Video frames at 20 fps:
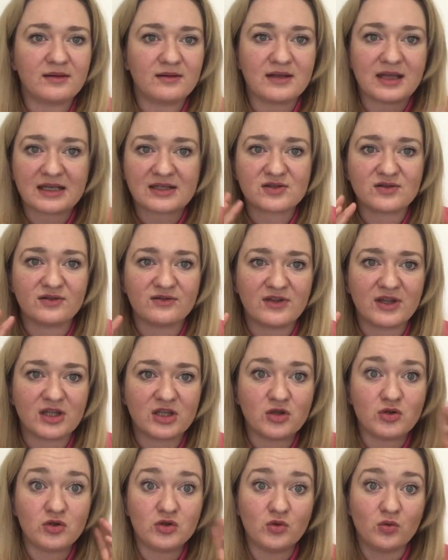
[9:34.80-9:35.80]
that sort of
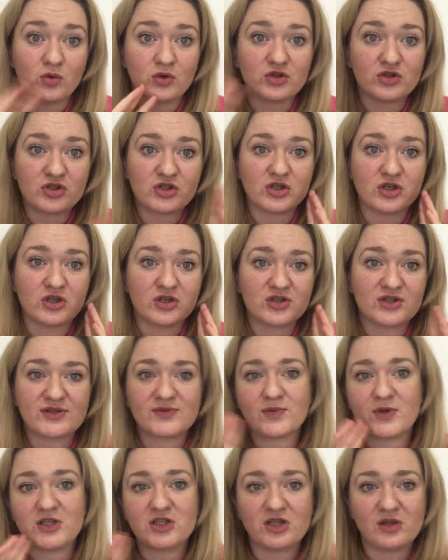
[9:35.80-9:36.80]
thing, you want to
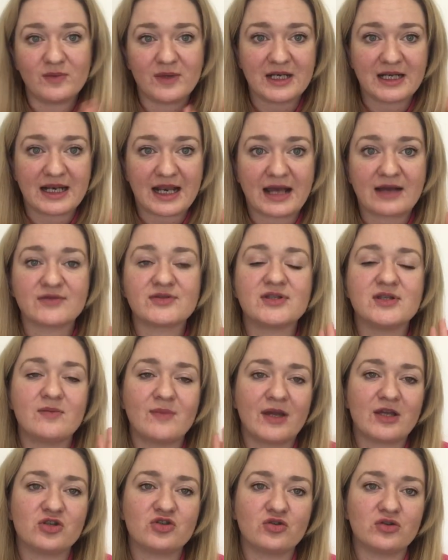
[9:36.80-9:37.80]
switch them in and out, so you
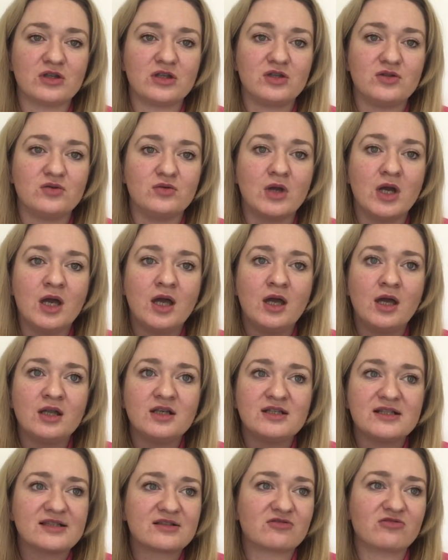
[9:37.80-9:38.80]
make sure that you
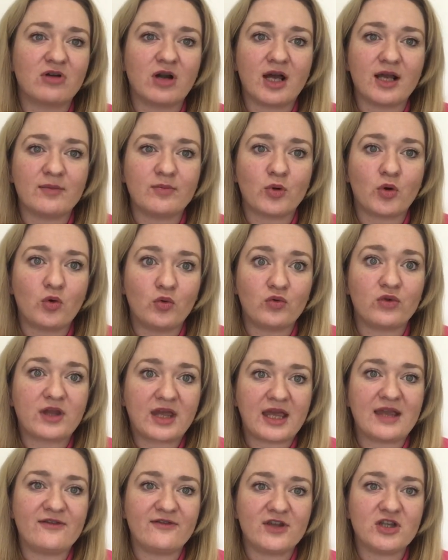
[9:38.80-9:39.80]
describe all the
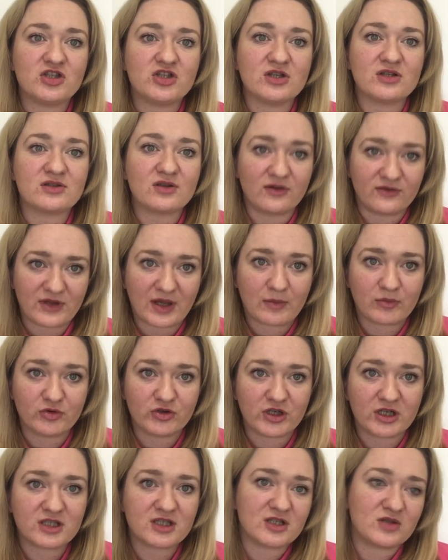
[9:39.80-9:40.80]
key features of that
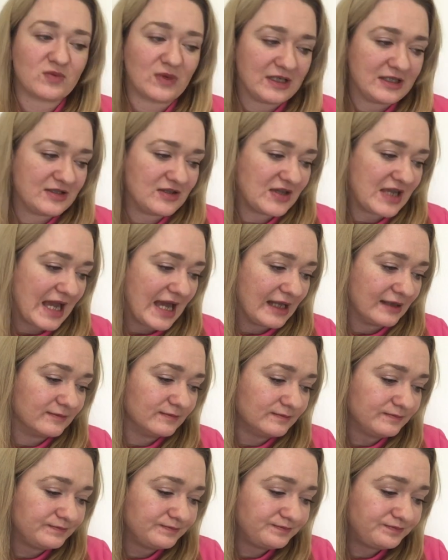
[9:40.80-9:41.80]
product as well as you can.
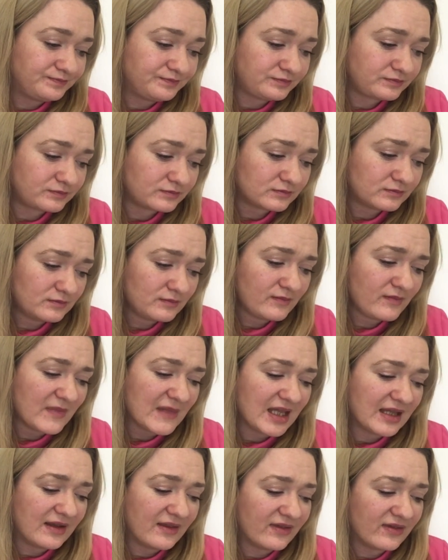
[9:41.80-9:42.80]

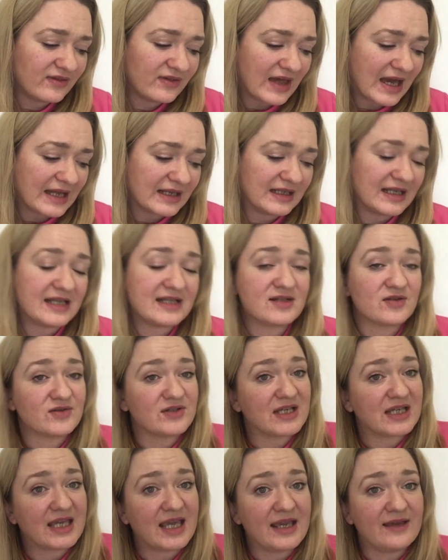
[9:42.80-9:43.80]
that leads on
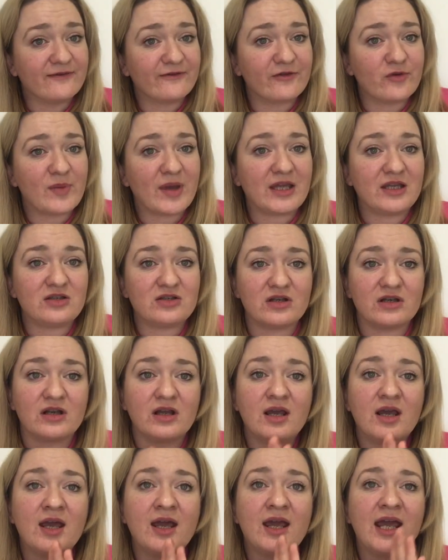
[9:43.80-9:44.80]
to key information.
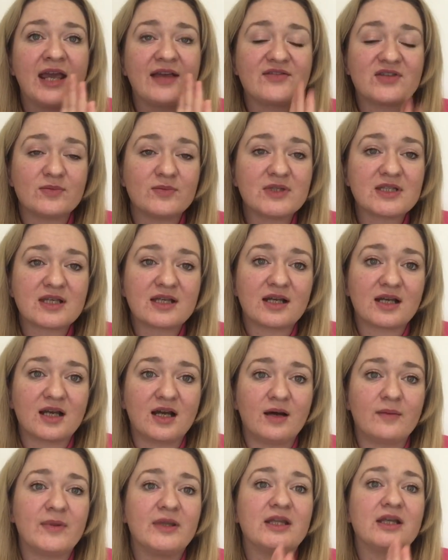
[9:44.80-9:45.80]
If someone's going to
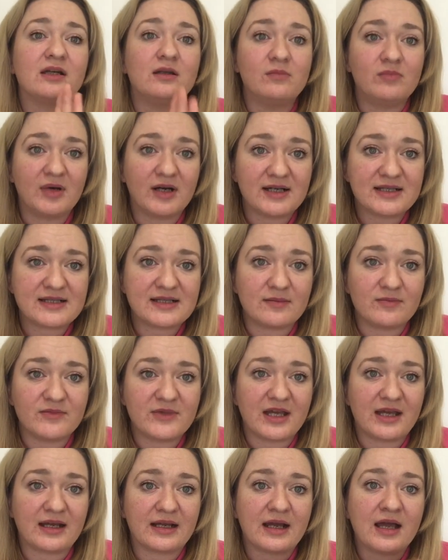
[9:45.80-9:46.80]
come and they're going to buy
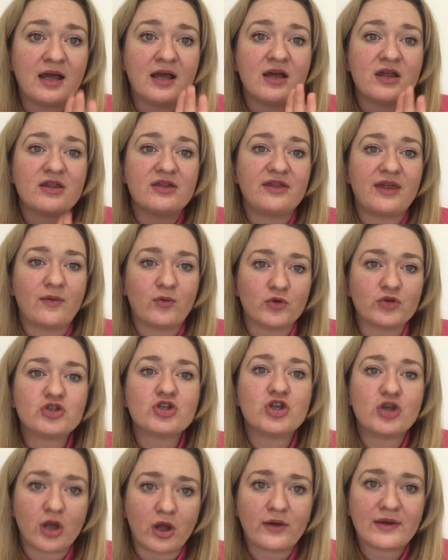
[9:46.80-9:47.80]
something, they want
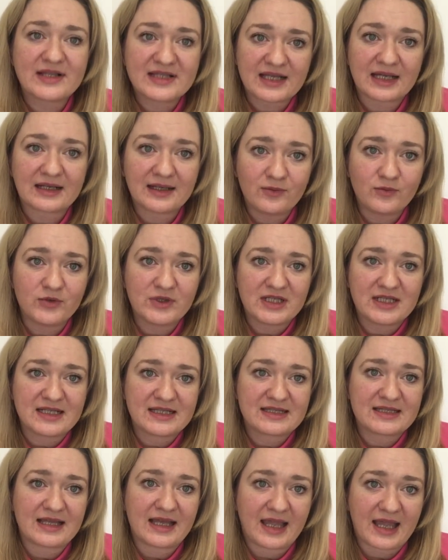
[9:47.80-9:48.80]
to know exactly what it
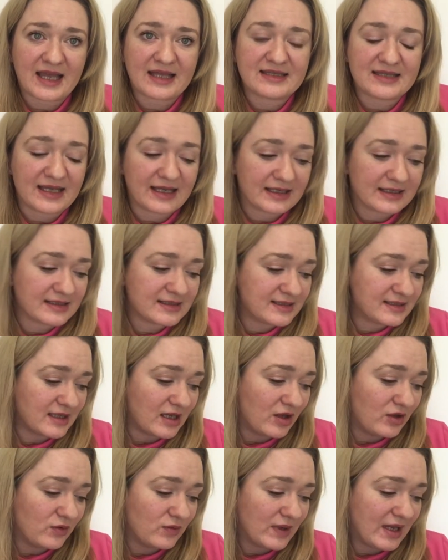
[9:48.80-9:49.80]
is they're getting.
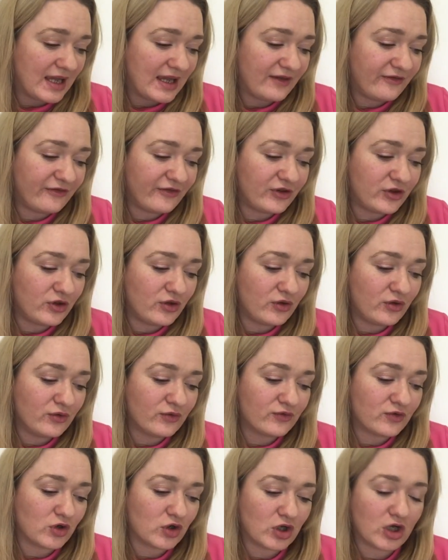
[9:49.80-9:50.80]
So if
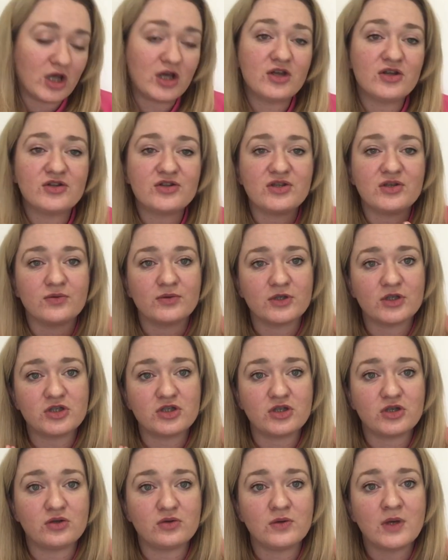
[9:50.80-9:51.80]
you've got clothes, you want
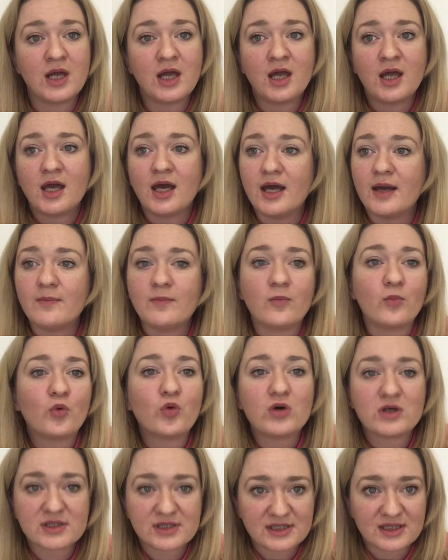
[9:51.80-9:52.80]
to do
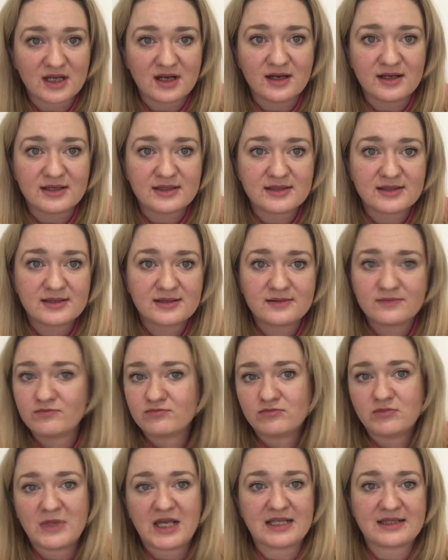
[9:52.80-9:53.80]
what size
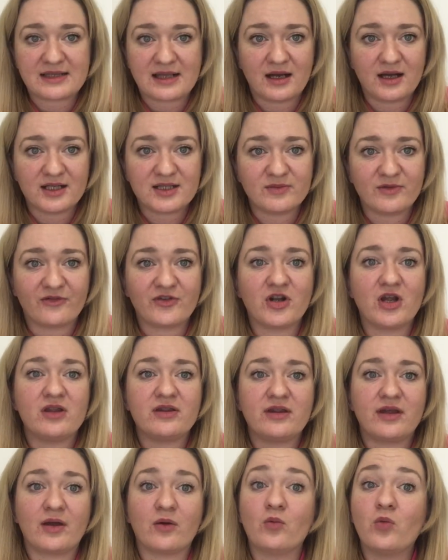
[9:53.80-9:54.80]
is that item of
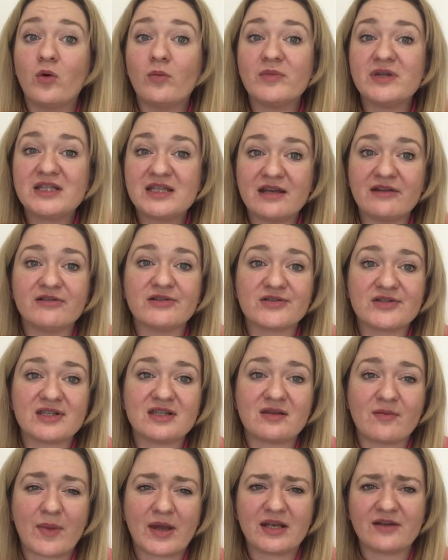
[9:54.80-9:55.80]
clothing, what materials
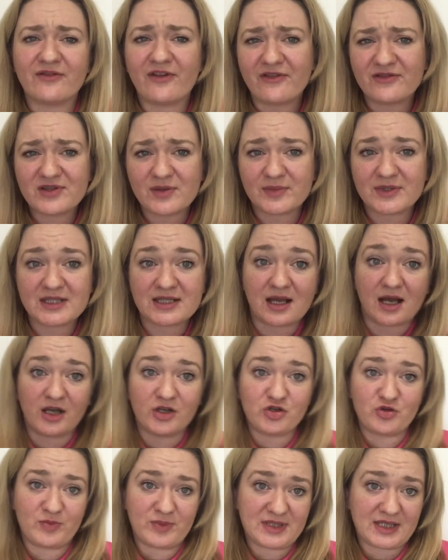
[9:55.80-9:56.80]
is it made of. If something's
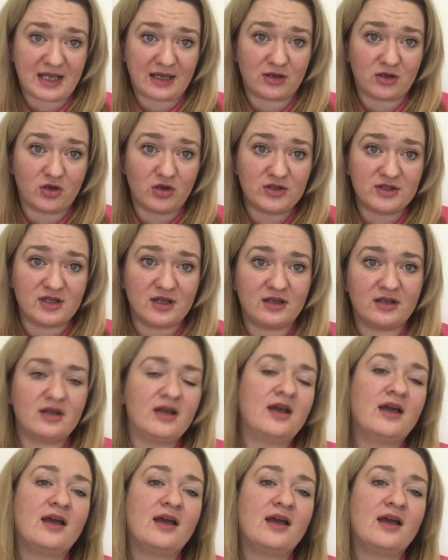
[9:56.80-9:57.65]
100% cotton,